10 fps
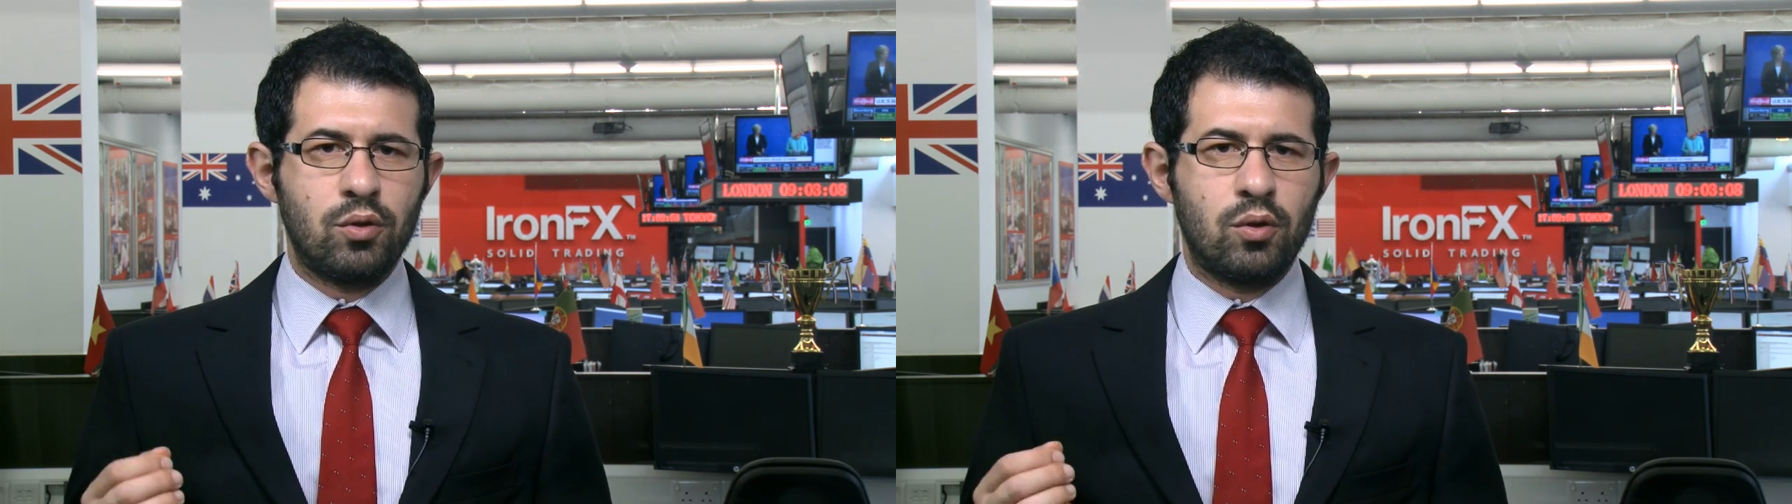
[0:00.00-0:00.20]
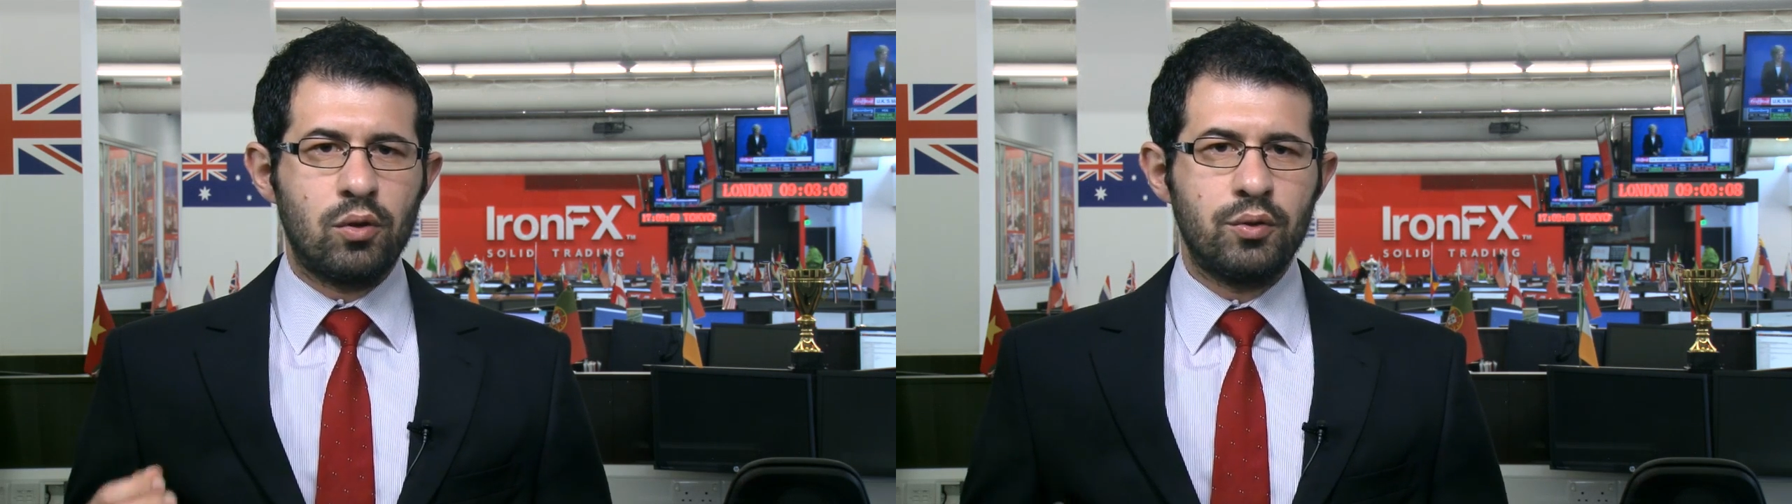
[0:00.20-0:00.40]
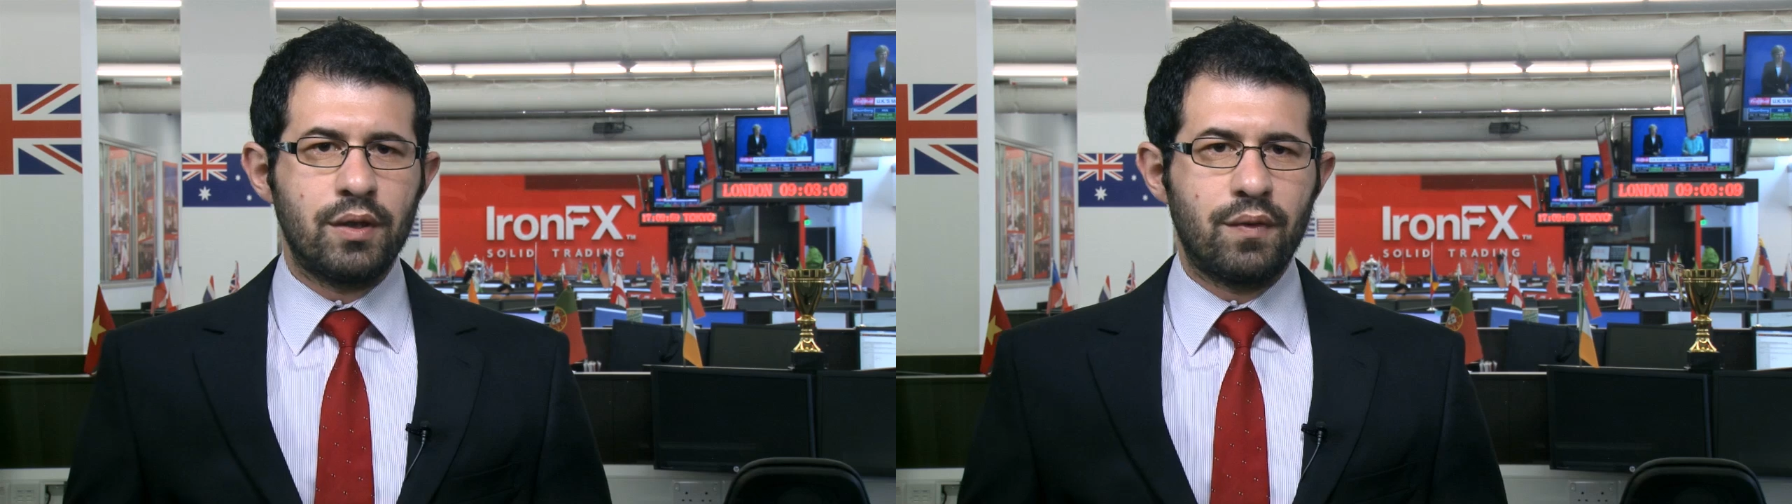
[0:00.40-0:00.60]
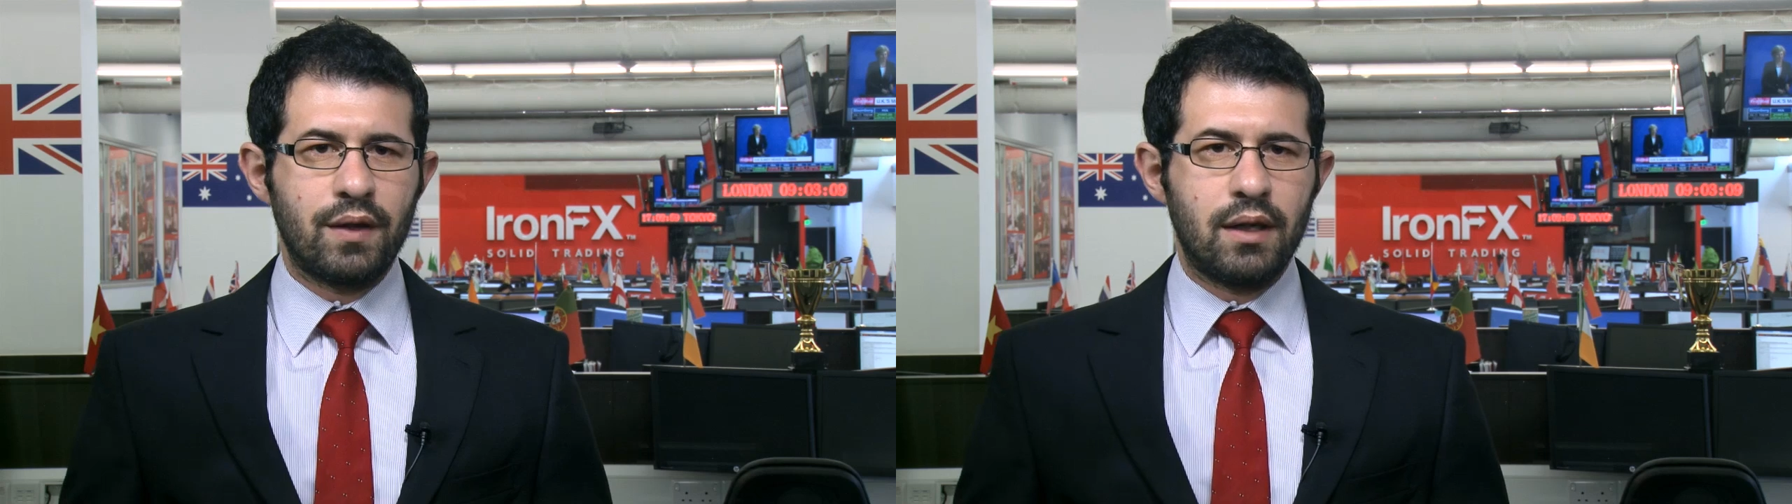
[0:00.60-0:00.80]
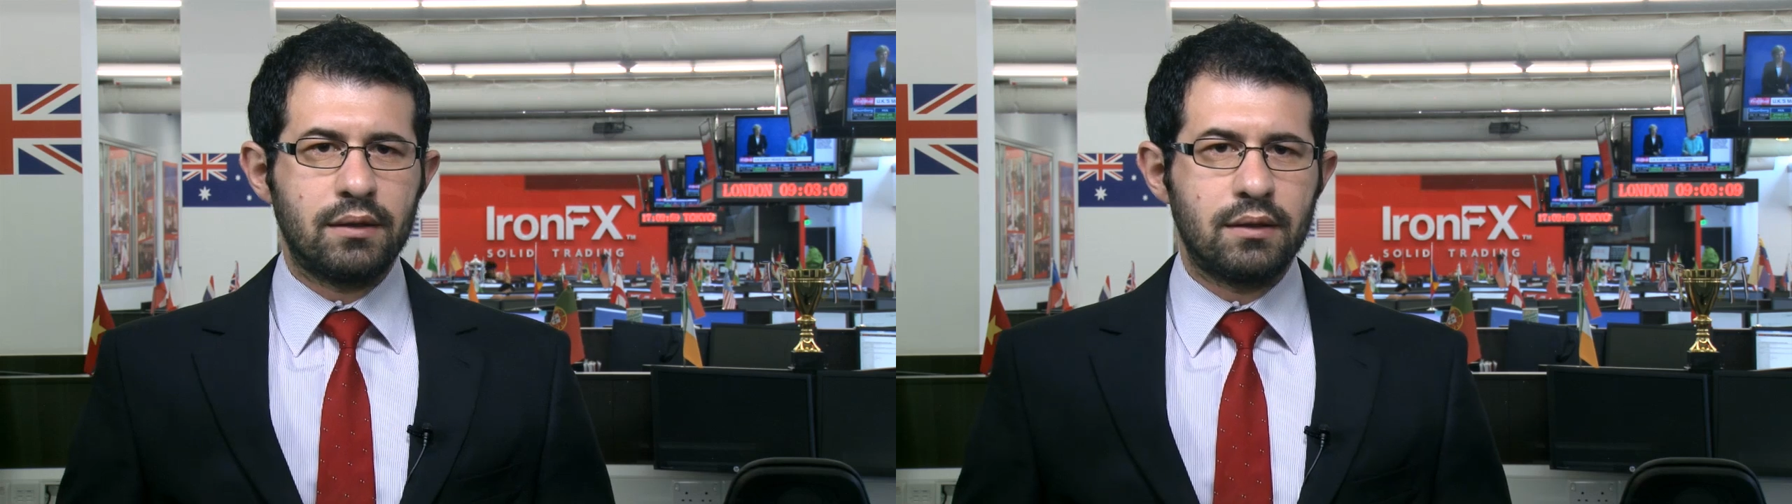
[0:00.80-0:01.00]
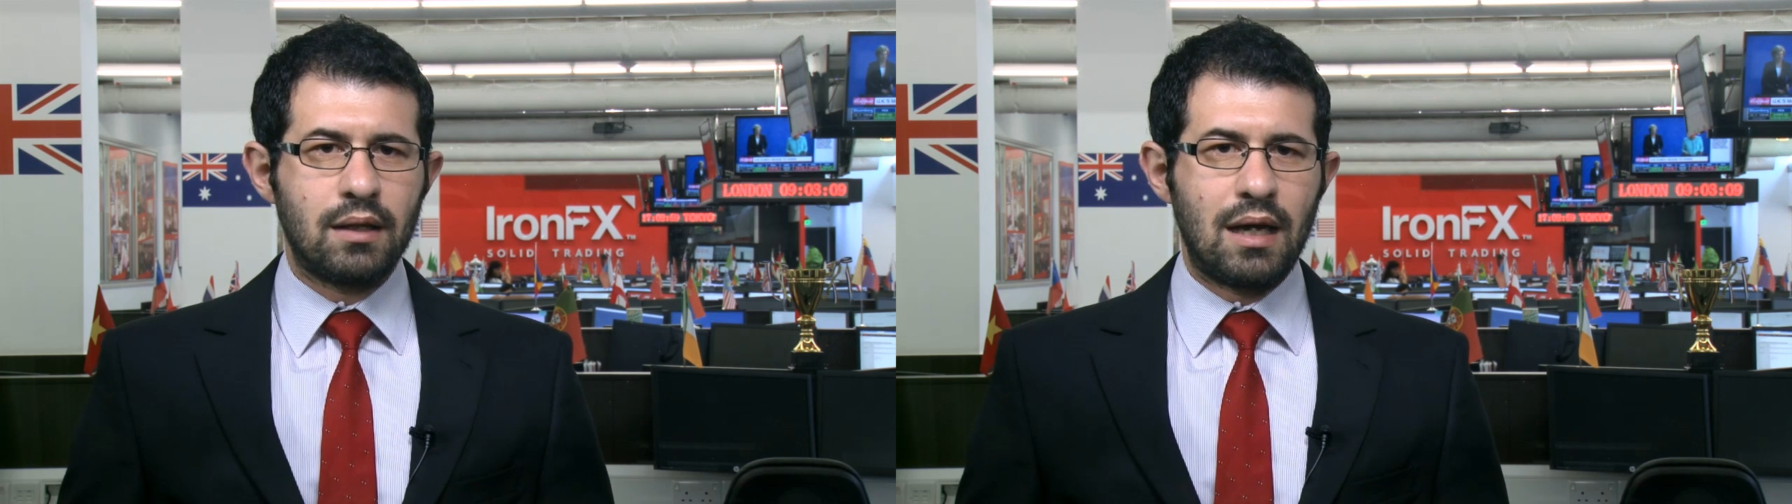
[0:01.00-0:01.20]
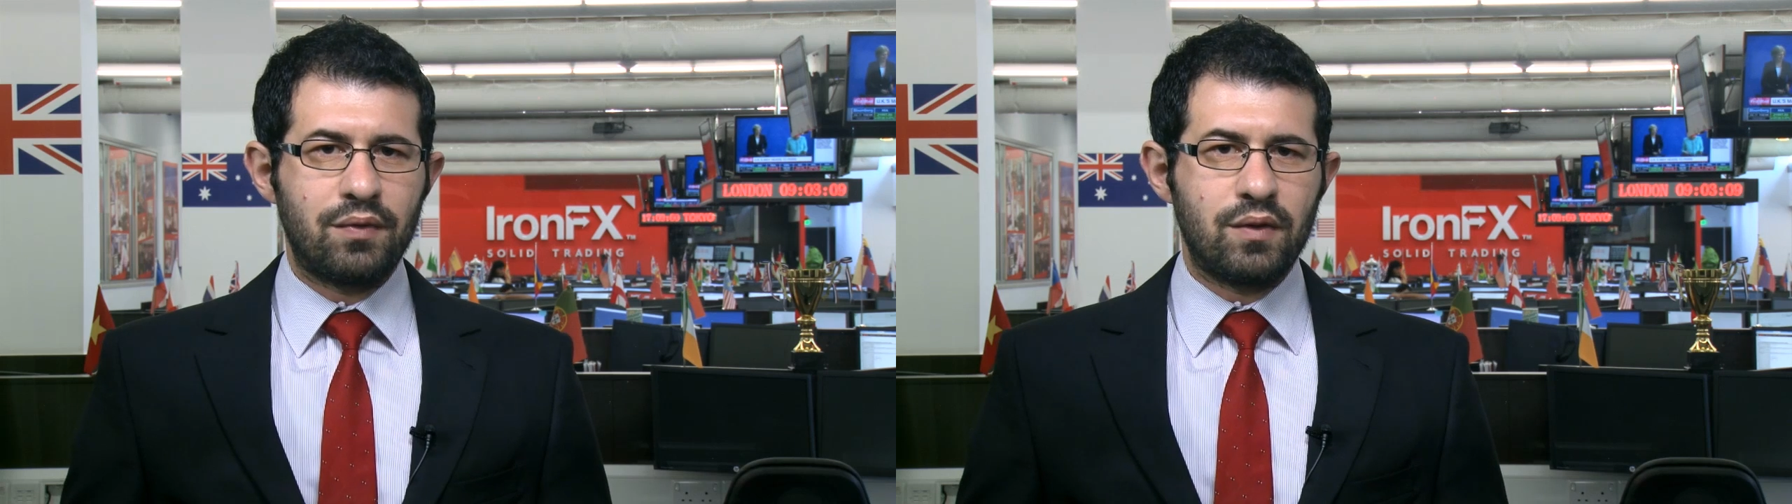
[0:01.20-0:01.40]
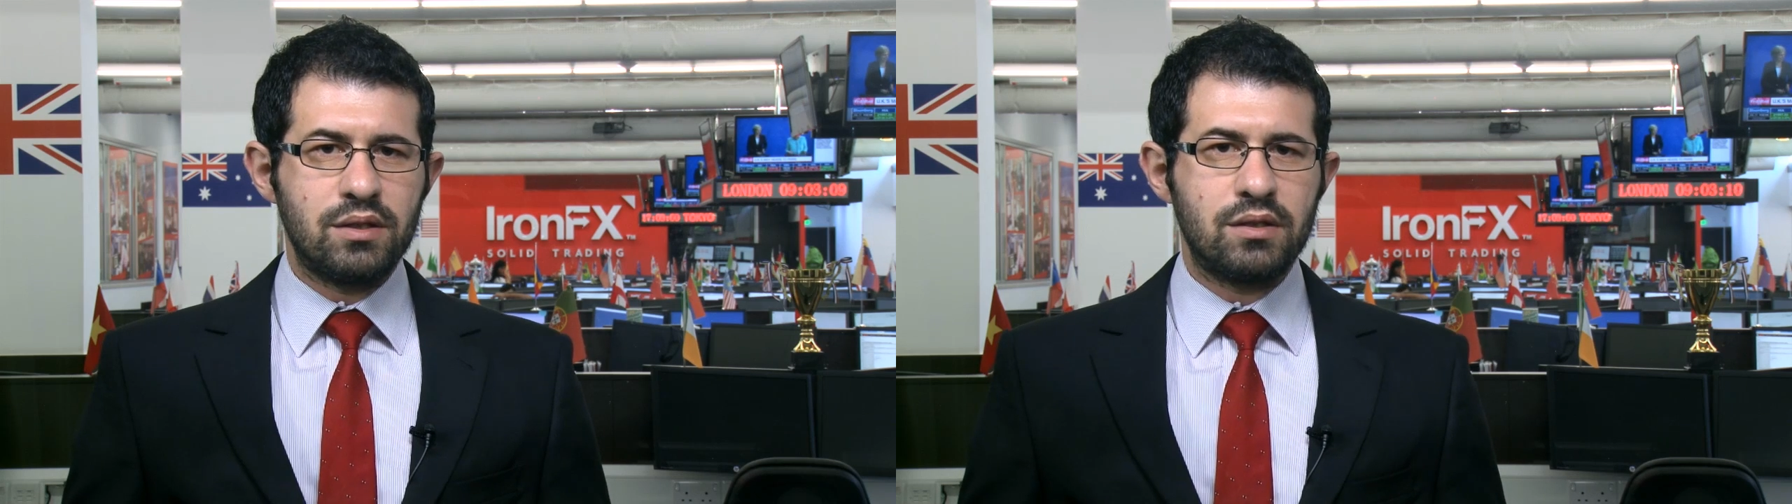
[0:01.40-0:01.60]
concluded that
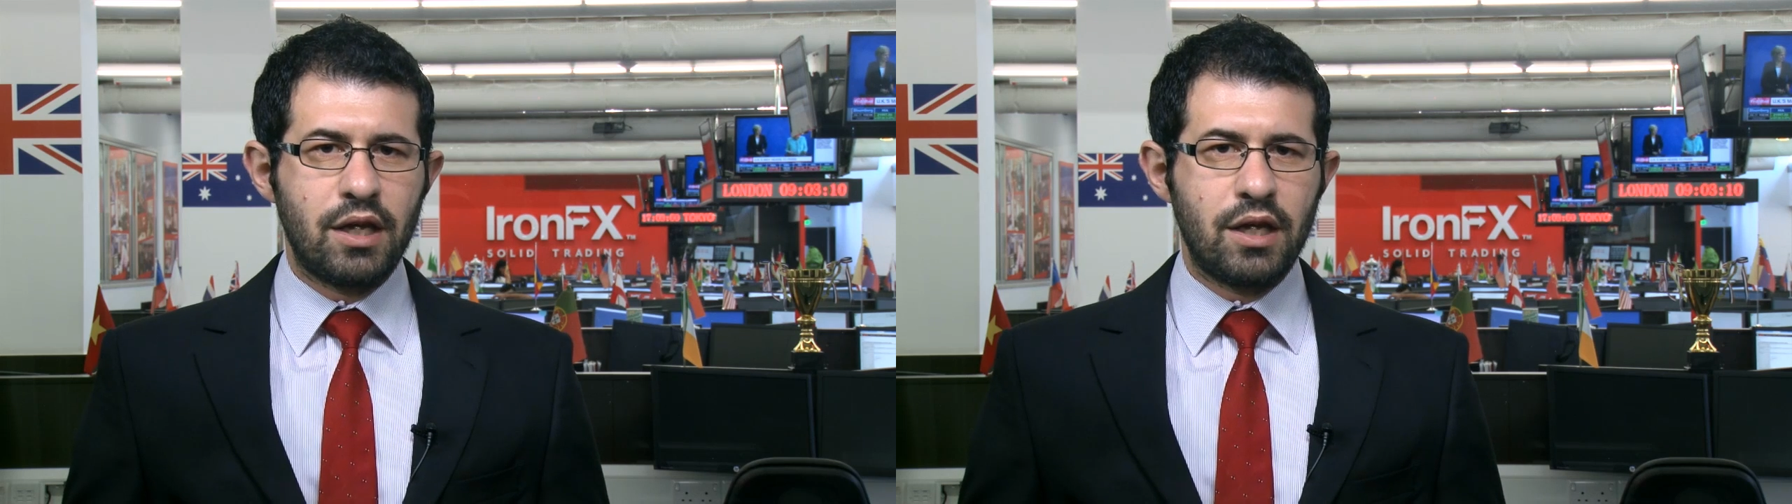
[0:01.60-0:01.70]
at this